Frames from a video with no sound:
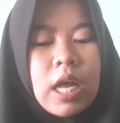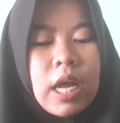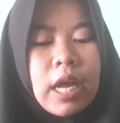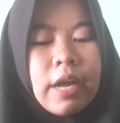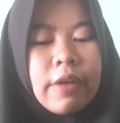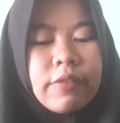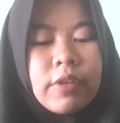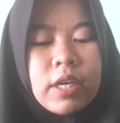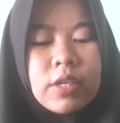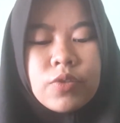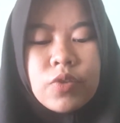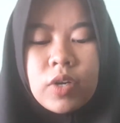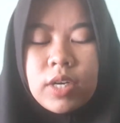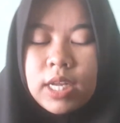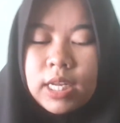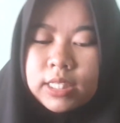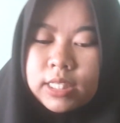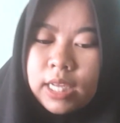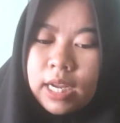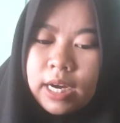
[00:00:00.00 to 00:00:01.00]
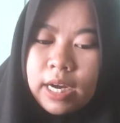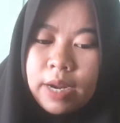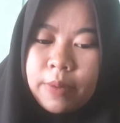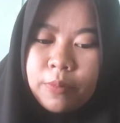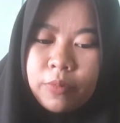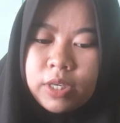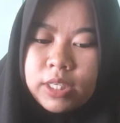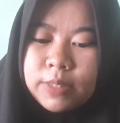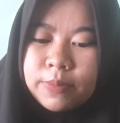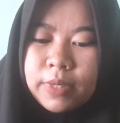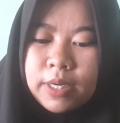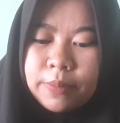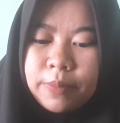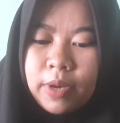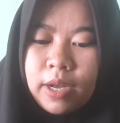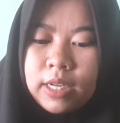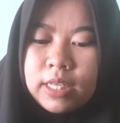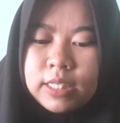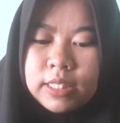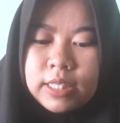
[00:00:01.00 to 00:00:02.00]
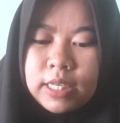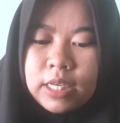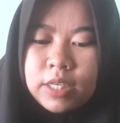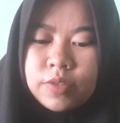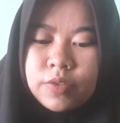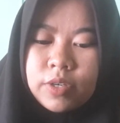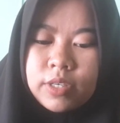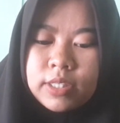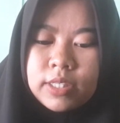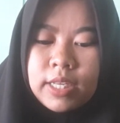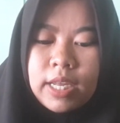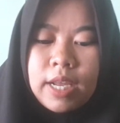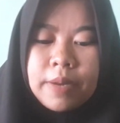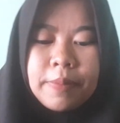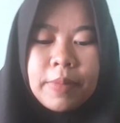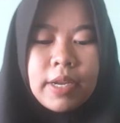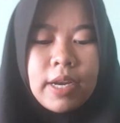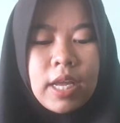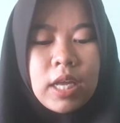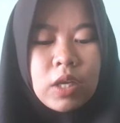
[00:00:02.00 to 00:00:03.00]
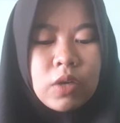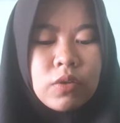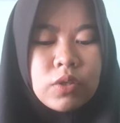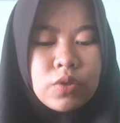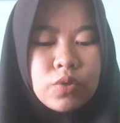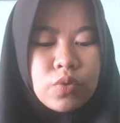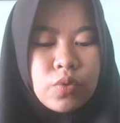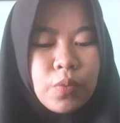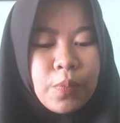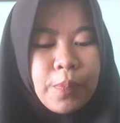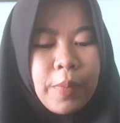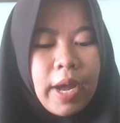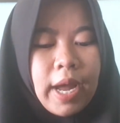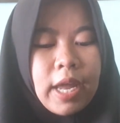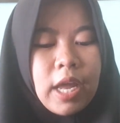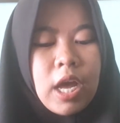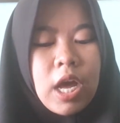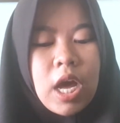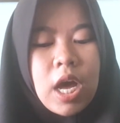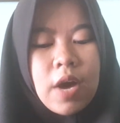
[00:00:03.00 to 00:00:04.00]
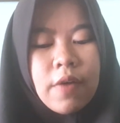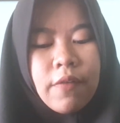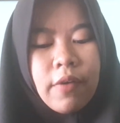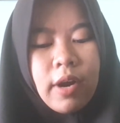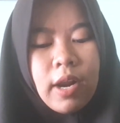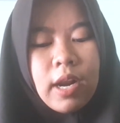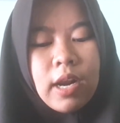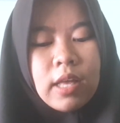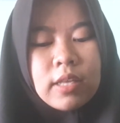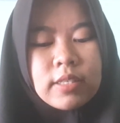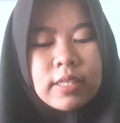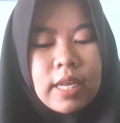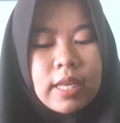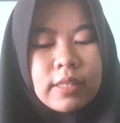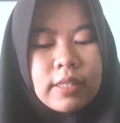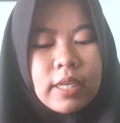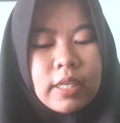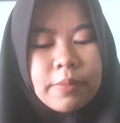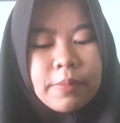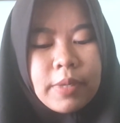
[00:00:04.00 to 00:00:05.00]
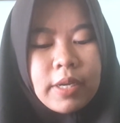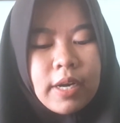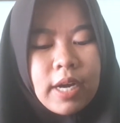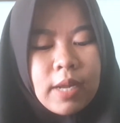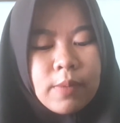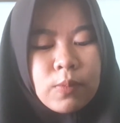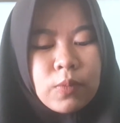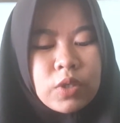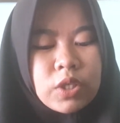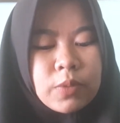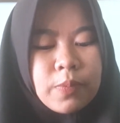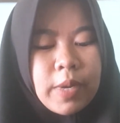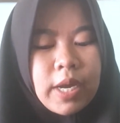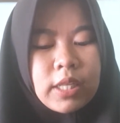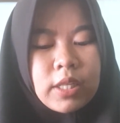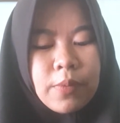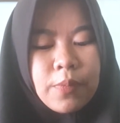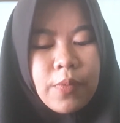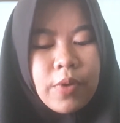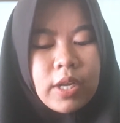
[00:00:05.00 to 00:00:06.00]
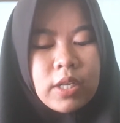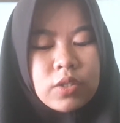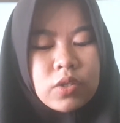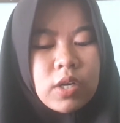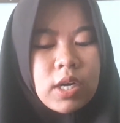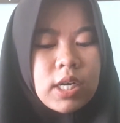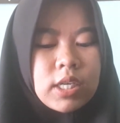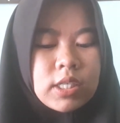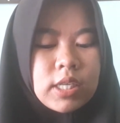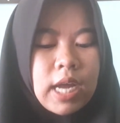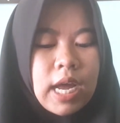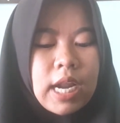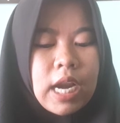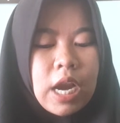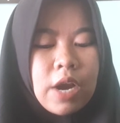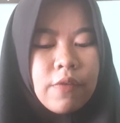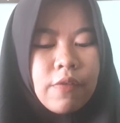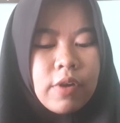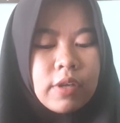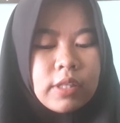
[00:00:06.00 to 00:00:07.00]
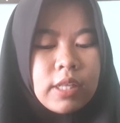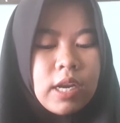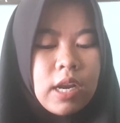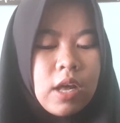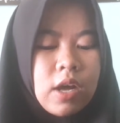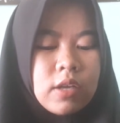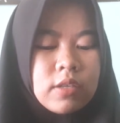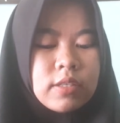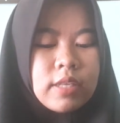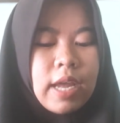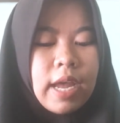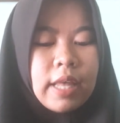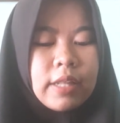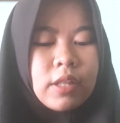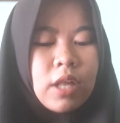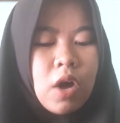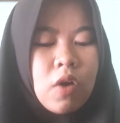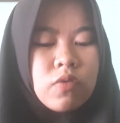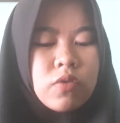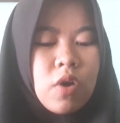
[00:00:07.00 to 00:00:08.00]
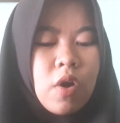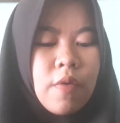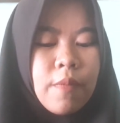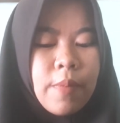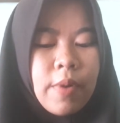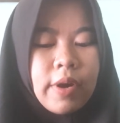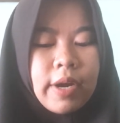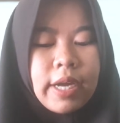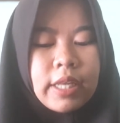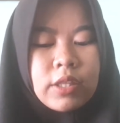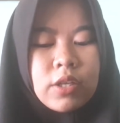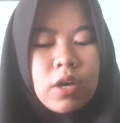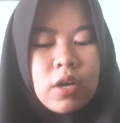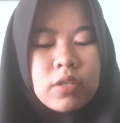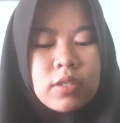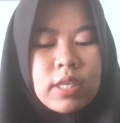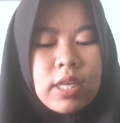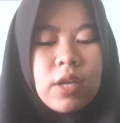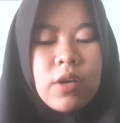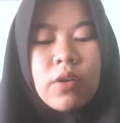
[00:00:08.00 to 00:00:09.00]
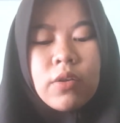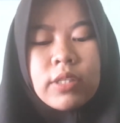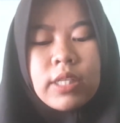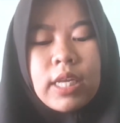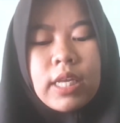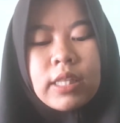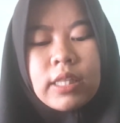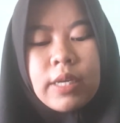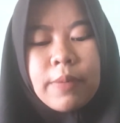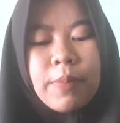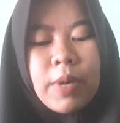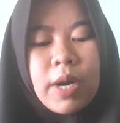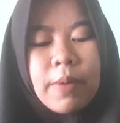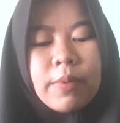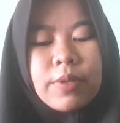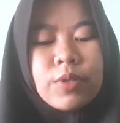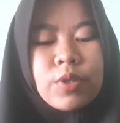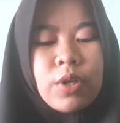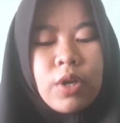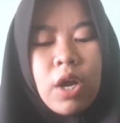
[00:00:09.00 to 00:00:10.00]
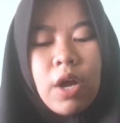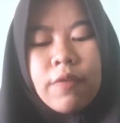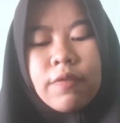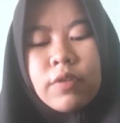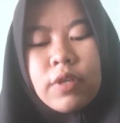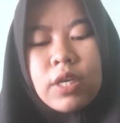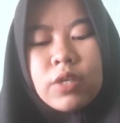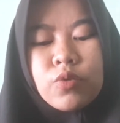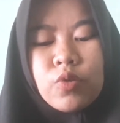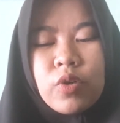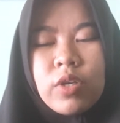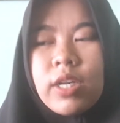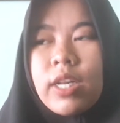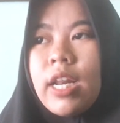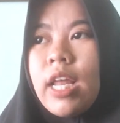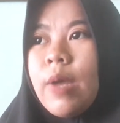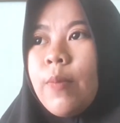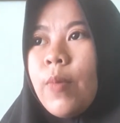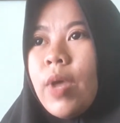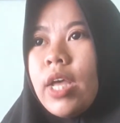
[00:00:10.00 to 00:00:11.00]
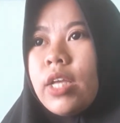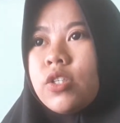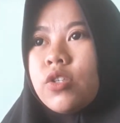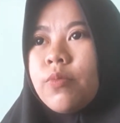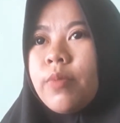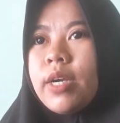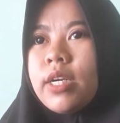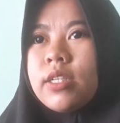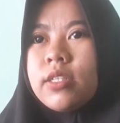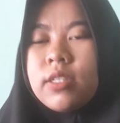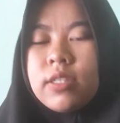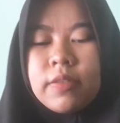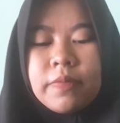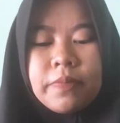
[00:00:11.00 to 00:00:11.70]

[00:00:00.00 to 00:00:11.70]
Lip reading: If the insurer has a reimbursement policy, the insurance can be requested to pay for a loss and then be reimbursed by the insurance carrier for the loss and out-of-pocket costs, including the permission of the insurance claim expense.